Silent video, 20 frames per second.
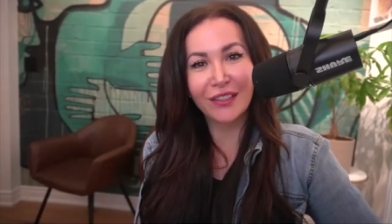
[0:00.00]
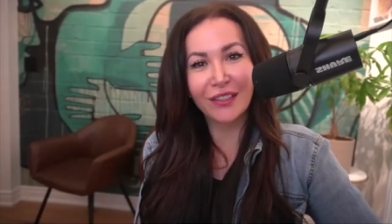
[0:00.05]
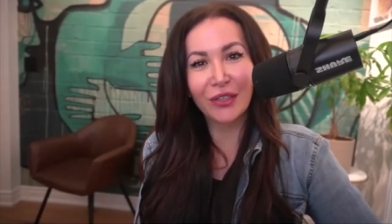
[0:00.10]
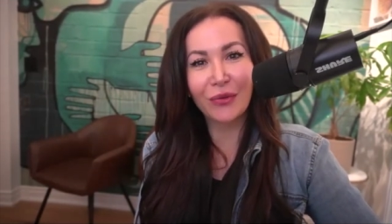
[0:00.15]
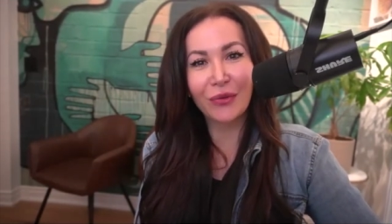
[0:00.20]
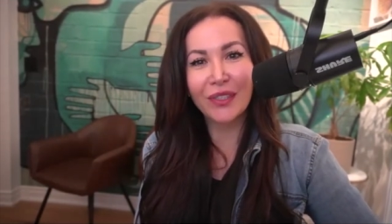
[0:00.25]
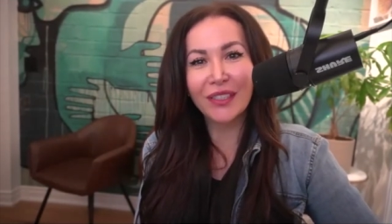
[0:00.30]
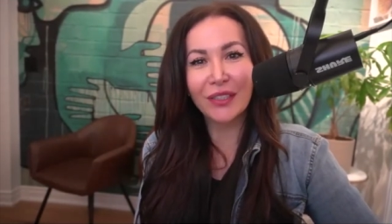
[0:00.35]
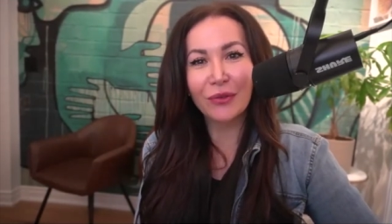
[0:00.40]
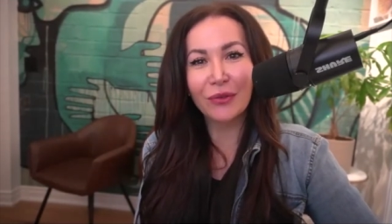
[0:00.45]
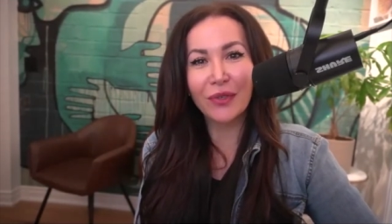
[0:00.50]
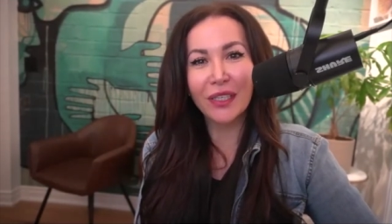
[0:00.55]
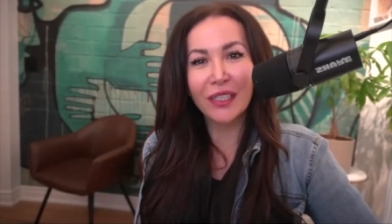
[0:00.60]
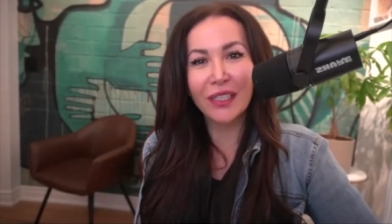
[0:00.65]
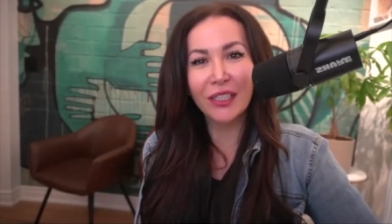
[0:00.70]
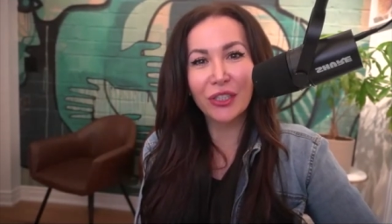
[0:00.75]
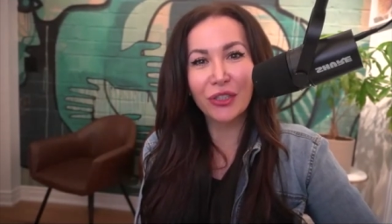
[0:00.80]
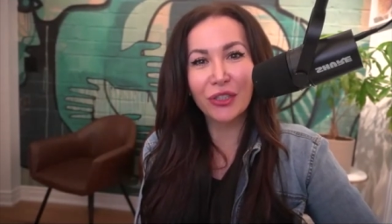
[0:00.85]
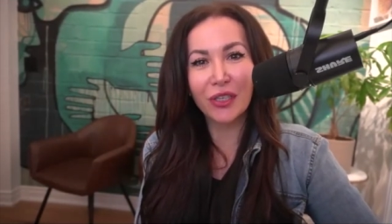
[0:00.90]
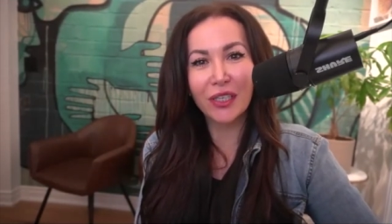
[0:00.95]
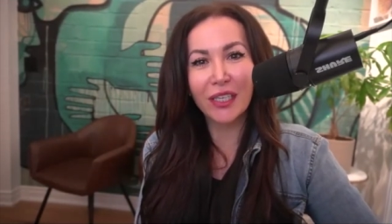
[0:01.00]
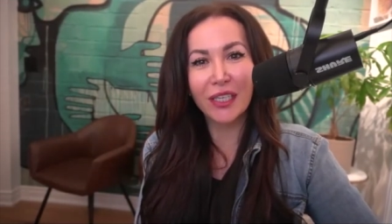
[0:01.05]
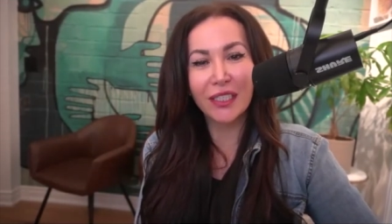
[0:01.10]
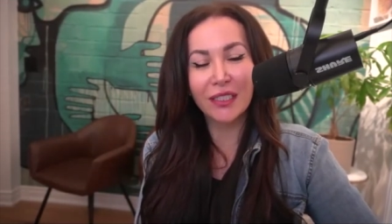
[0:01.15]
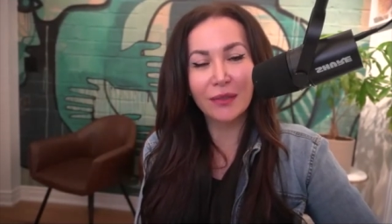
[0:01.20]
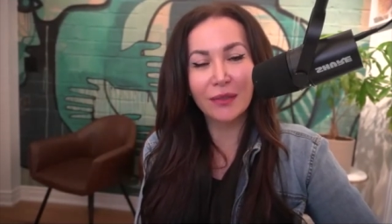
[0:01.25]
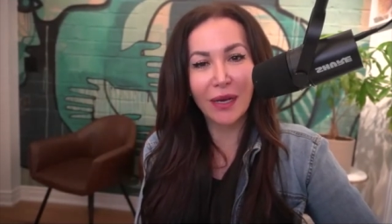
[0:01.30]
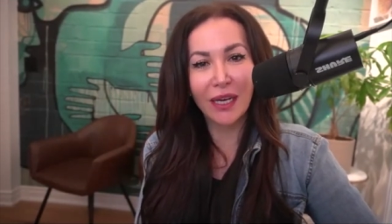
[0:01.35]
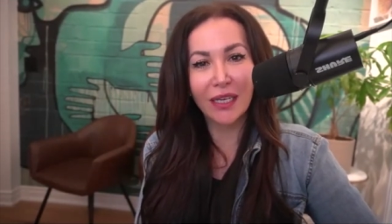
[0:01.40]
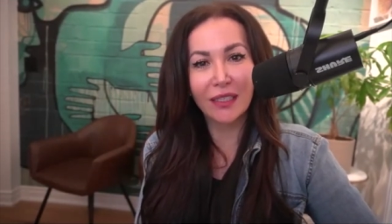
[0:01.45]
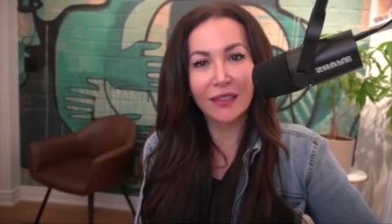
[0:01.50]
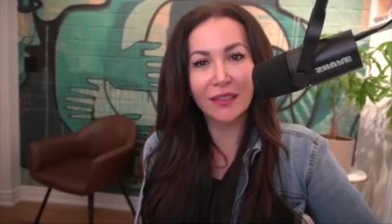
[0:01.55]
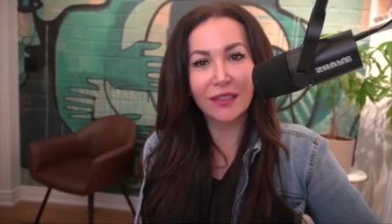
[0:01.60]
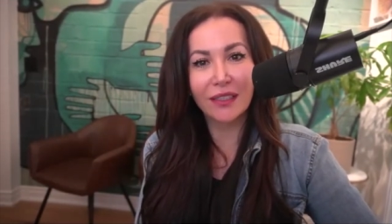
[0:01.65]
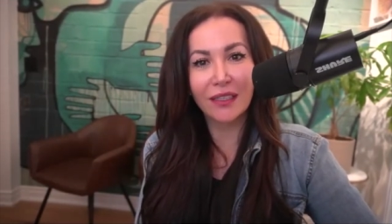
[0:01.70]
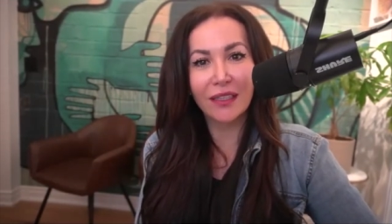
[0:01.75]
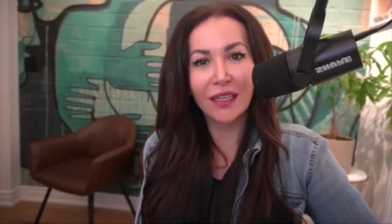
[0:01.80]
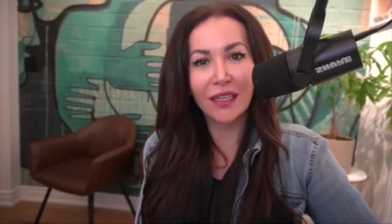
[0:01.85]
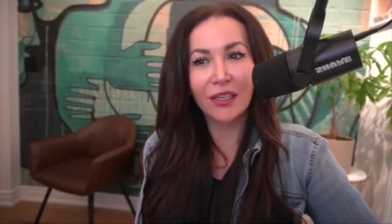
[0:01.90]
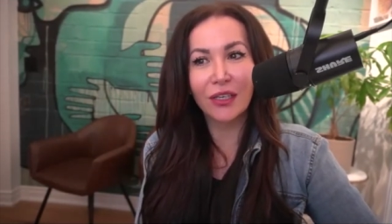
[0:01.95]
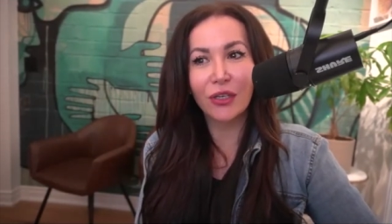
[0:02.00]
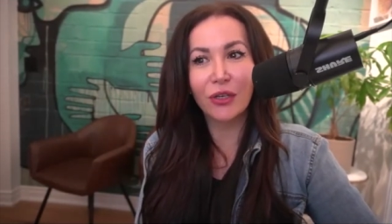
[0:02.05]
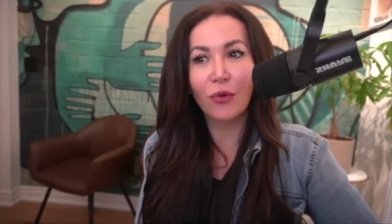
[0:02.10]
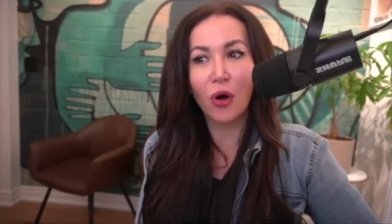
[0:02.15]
So it's a really tricky space. And then you